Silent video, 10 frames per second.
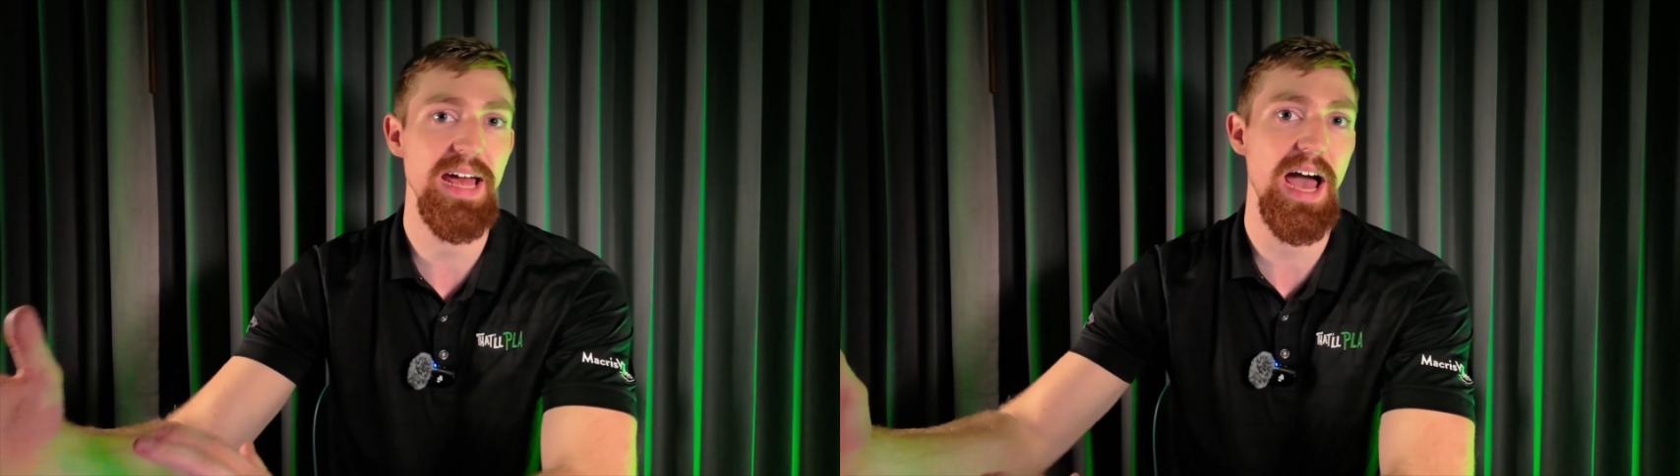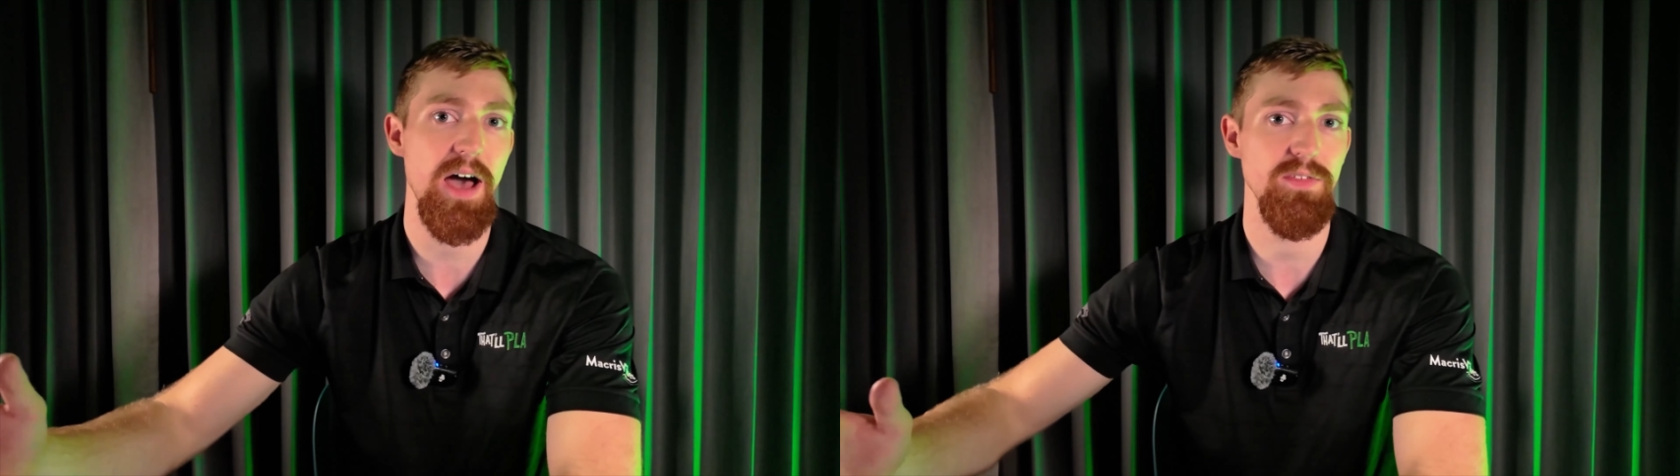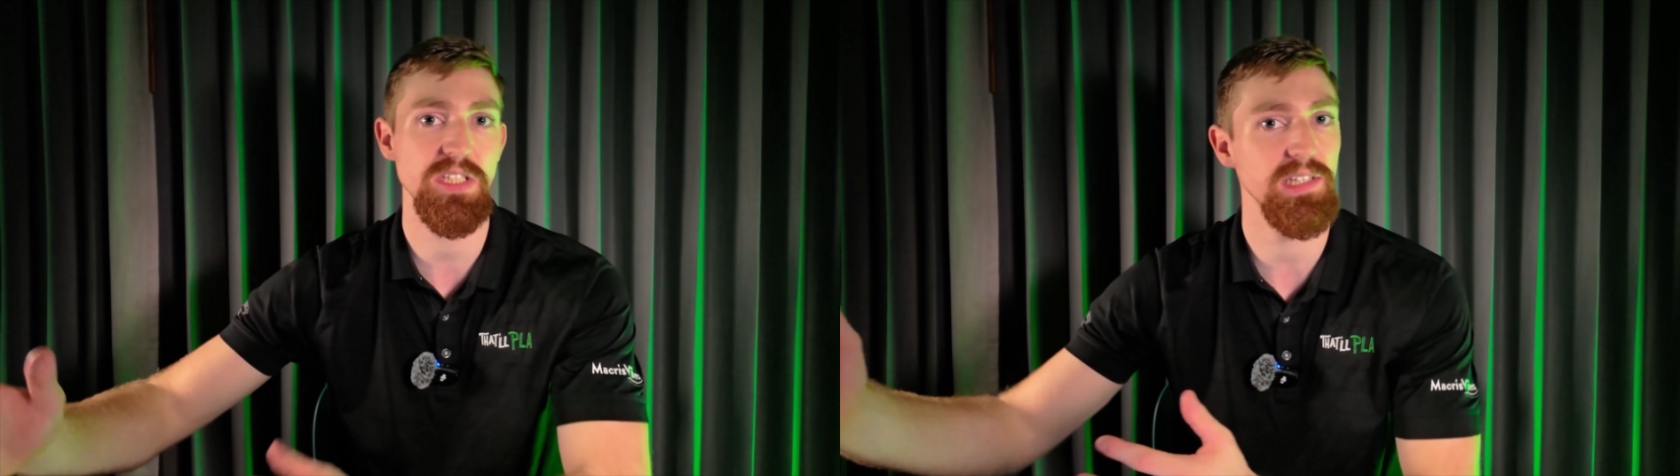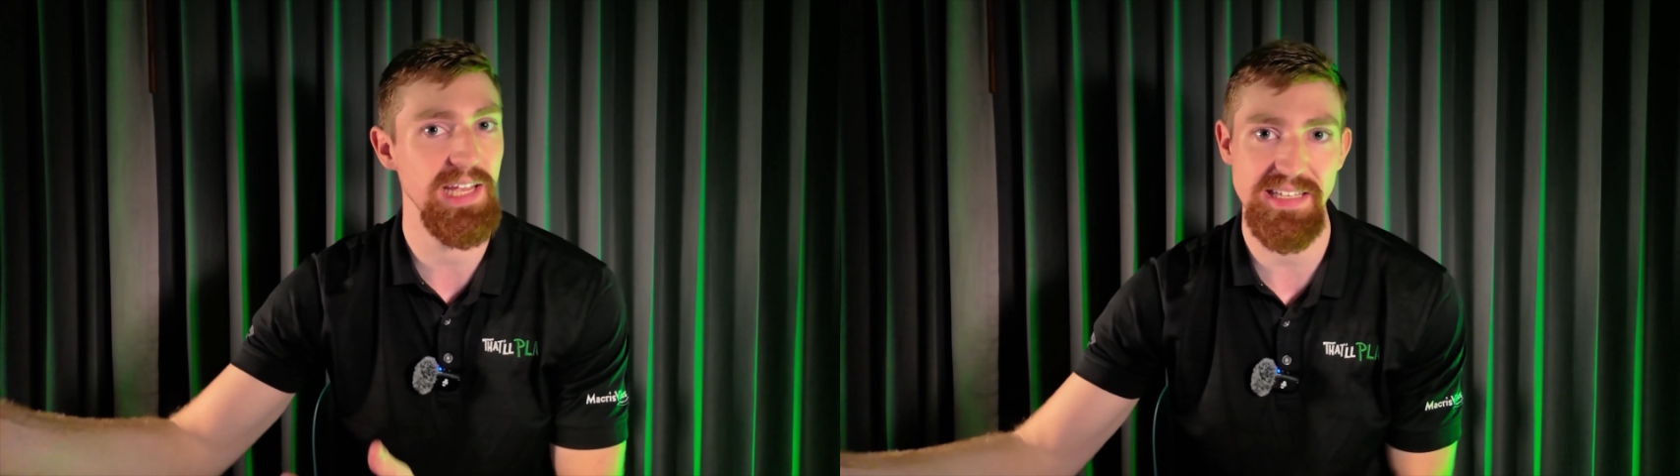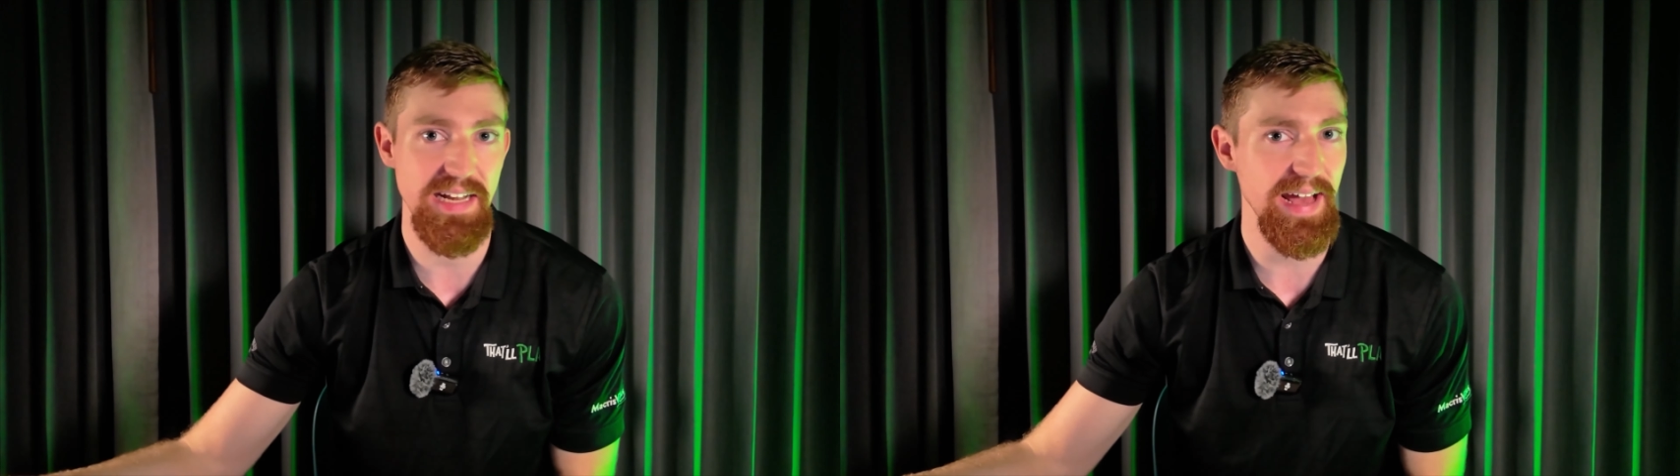to have is a
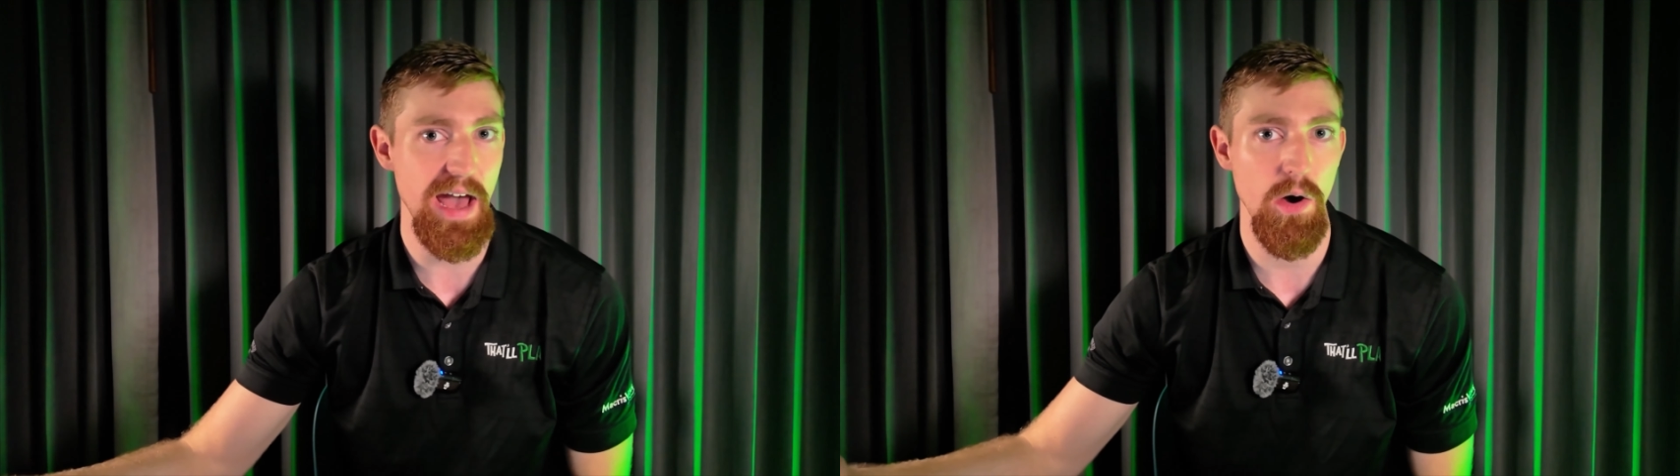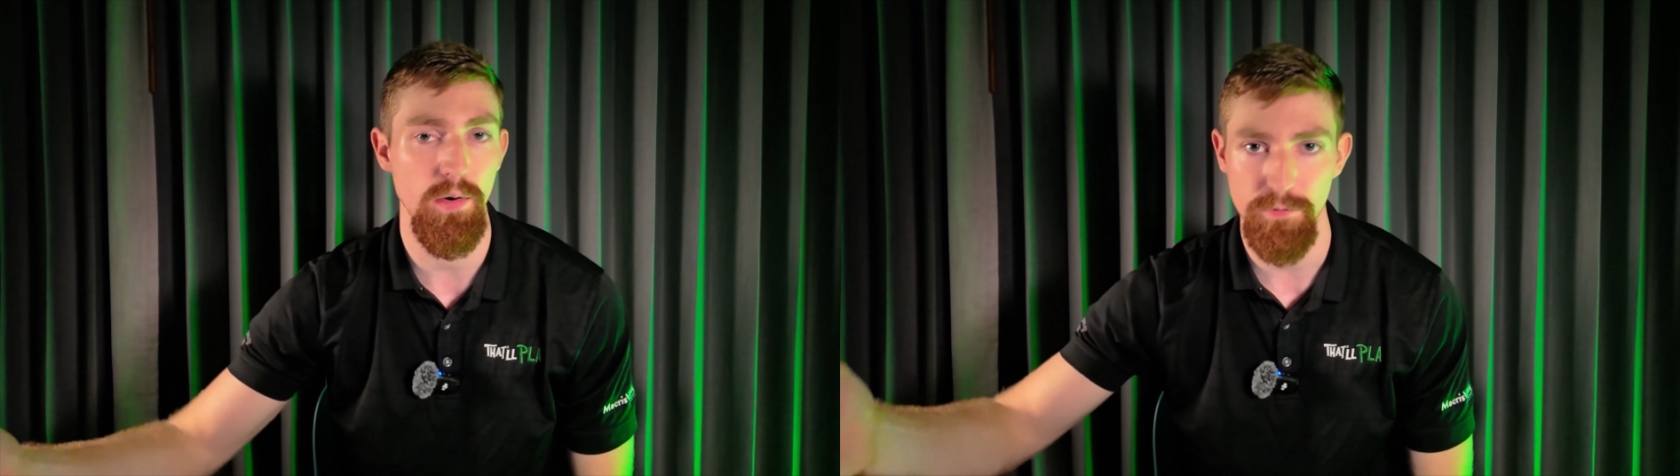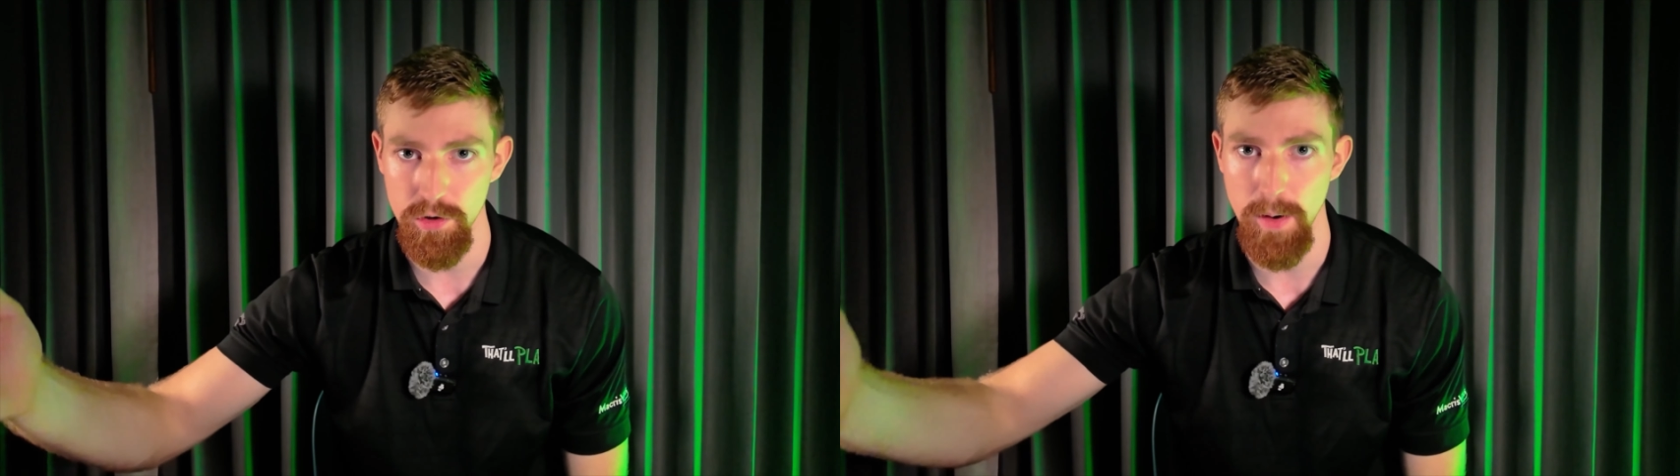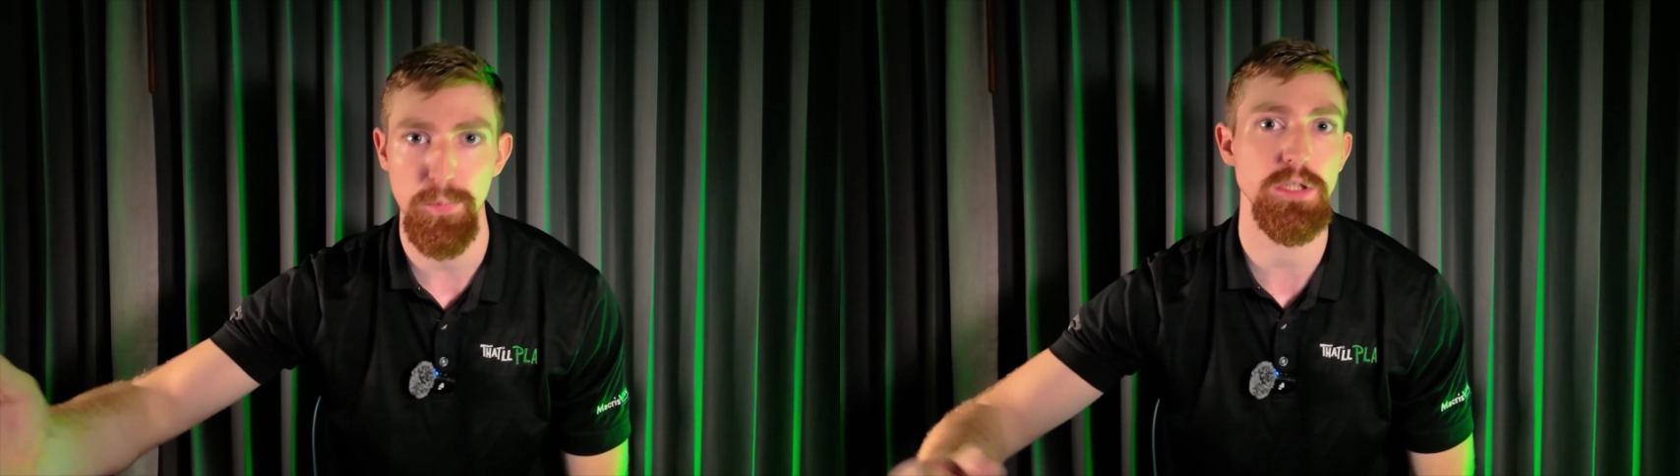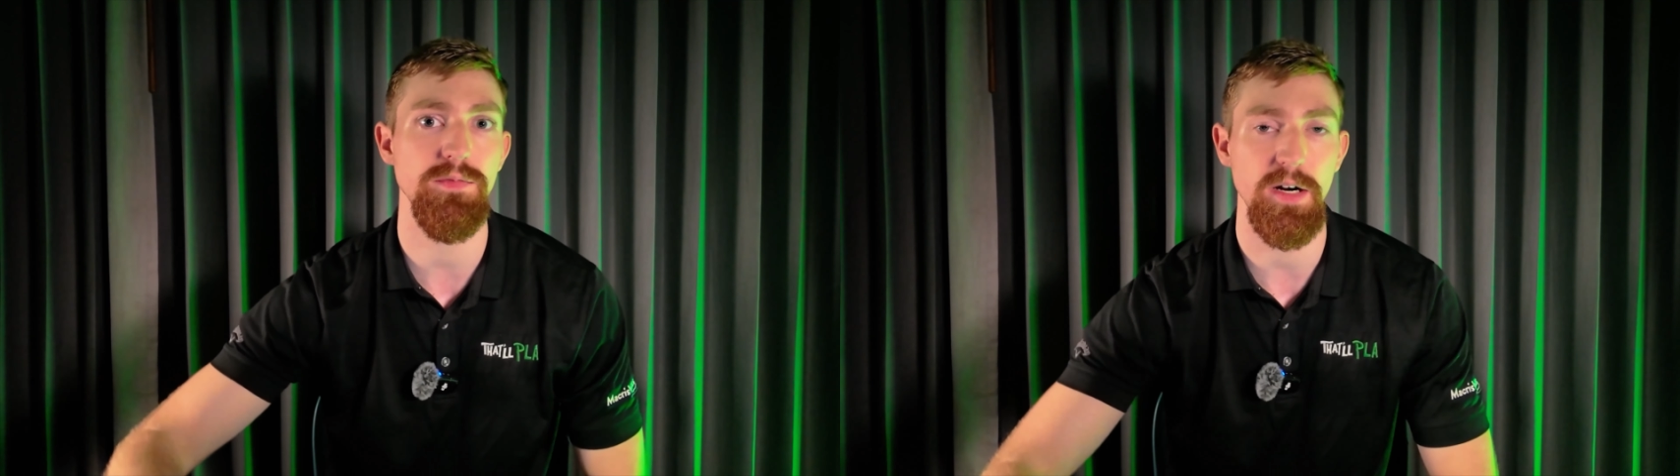LinkedIn account for
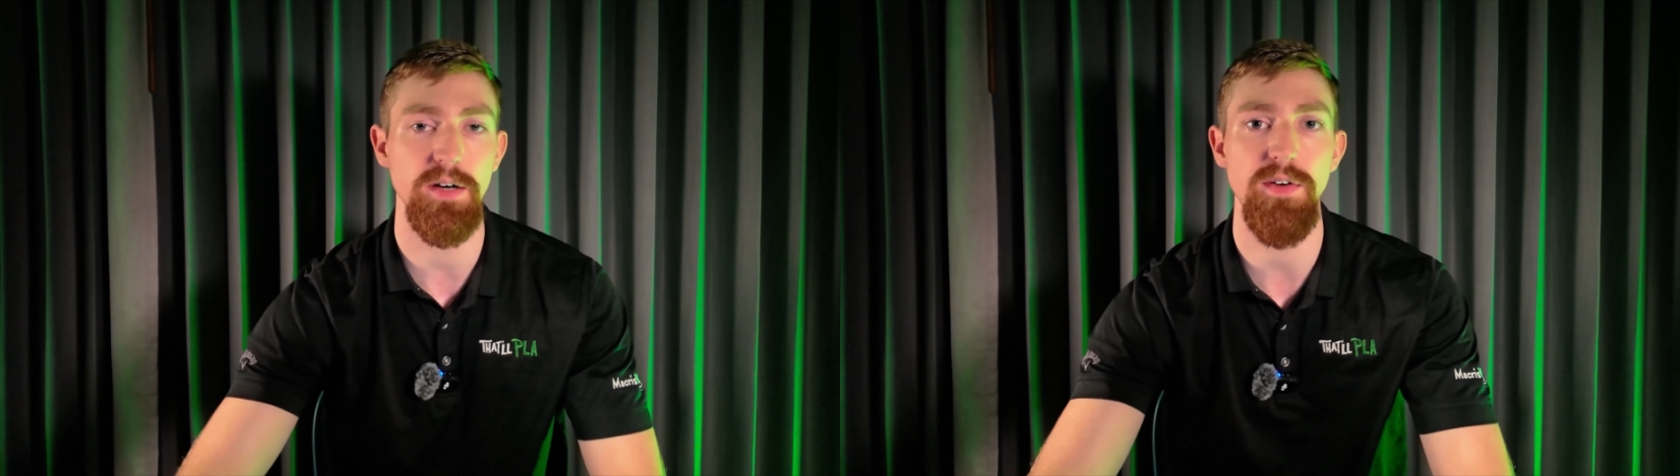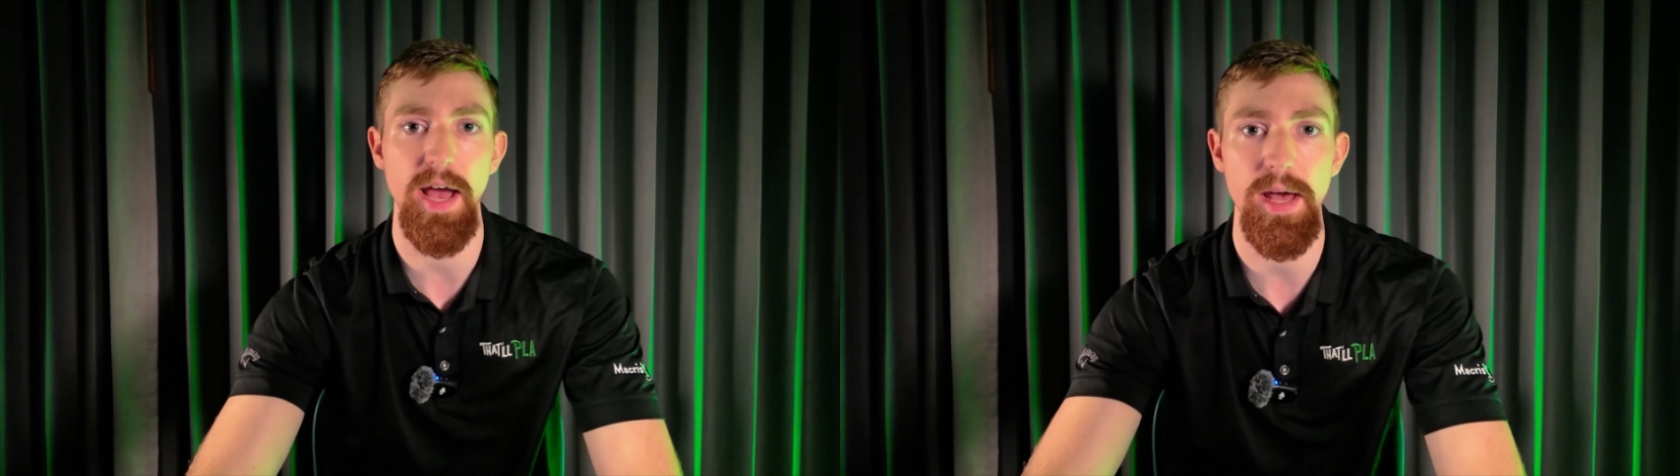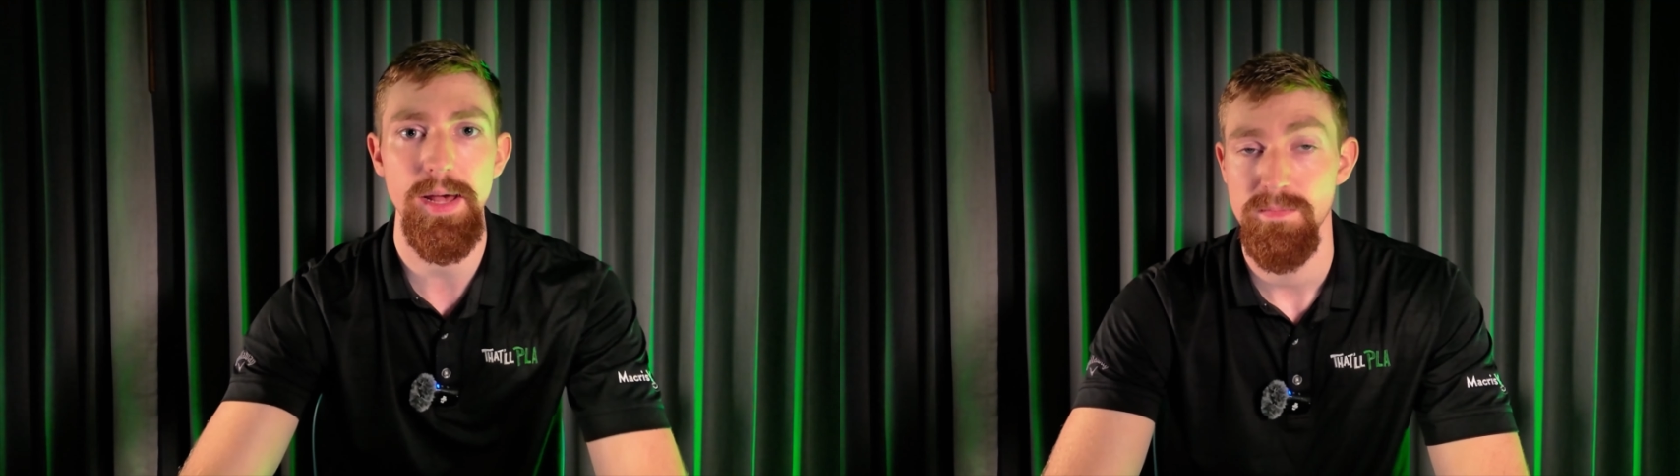Upwork to verify it.